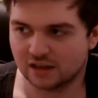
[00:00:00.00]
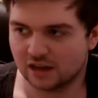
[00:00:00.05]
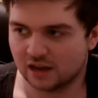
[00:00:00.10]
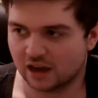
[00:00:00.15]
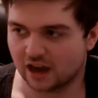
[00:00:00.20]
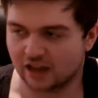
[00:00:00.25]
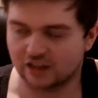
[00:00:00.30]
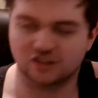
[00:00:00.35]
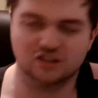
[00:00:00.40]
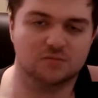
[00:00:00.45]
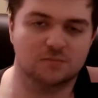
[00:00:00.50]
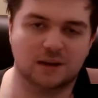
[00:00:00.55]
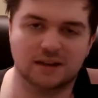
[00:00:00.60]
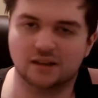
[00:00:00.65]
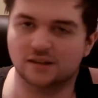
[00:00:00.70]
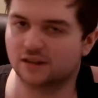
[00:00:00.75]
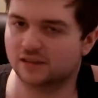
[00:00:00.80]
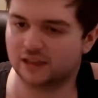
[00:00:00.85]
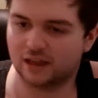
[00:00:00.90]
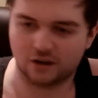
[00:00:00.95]
It doesn't matter
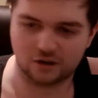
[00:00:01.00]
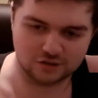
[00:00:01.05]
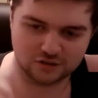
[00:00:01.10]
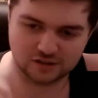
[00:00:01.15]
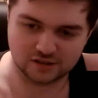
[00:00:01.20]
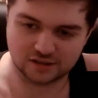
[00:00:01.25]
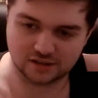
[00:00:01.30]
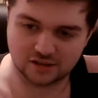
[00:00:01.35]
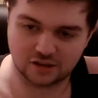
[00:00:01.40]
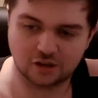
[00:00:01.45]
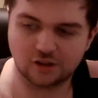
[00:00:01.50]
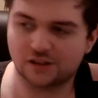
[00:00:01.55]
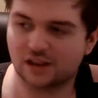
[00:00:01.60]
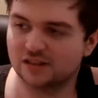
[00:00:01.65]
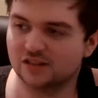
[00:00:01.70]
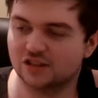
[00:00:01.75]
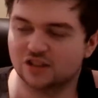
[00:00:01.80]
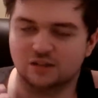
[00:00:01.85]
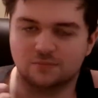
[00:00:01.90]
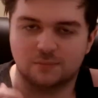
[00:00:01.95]
that they're hunters. None of that
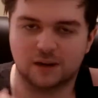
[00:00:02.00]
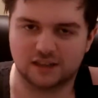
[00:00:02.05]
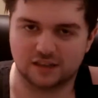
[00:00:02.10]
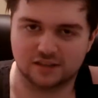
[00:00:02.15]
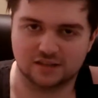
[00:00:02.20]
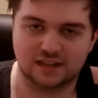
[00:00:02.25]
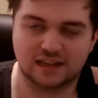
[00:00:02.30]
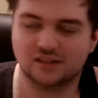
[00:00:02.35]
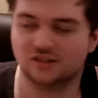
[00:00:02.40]
shit matters.